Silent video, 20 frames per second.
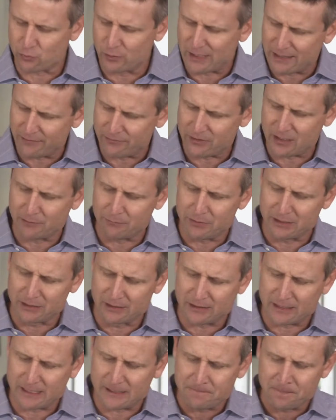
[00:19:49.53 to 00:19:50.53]
We have the
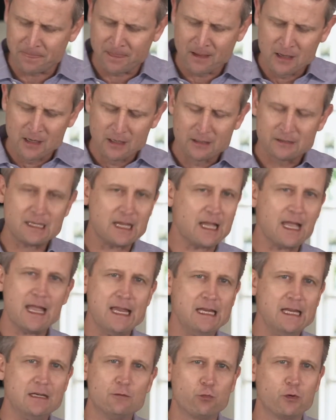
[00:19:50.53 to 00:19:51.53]
ability to
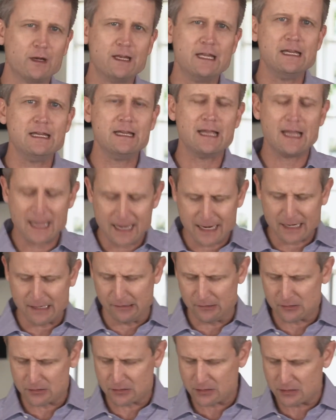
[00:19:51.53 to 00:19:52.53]
hate what he
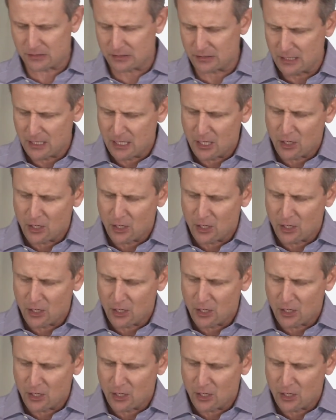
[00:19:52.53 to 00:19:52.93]
hates.